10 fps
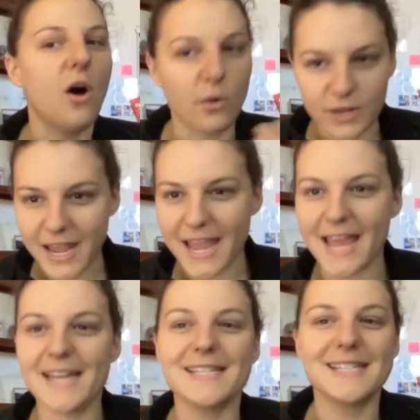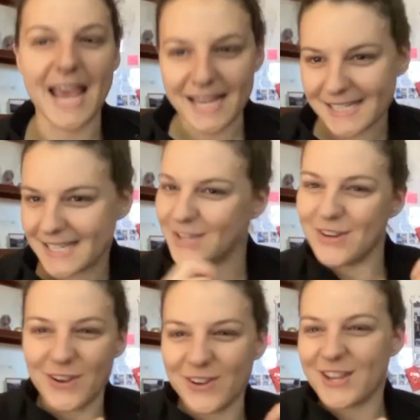holding your hand, text,
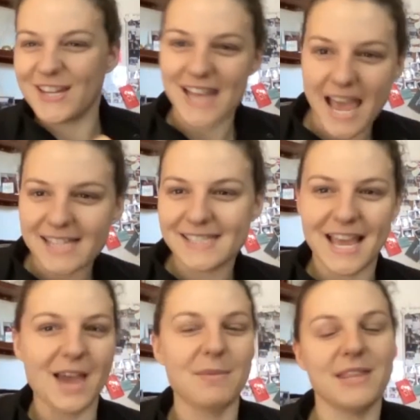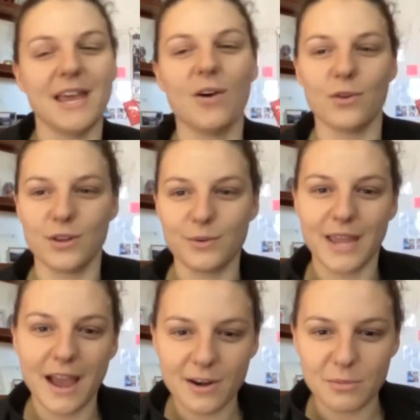you can text them and they're holding you
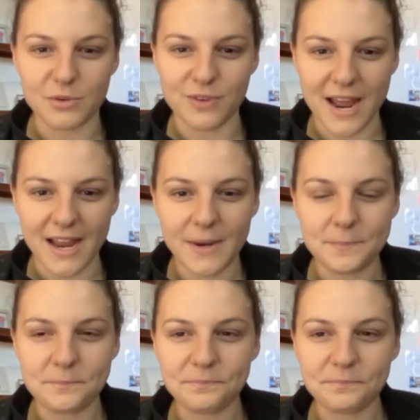accountable, right?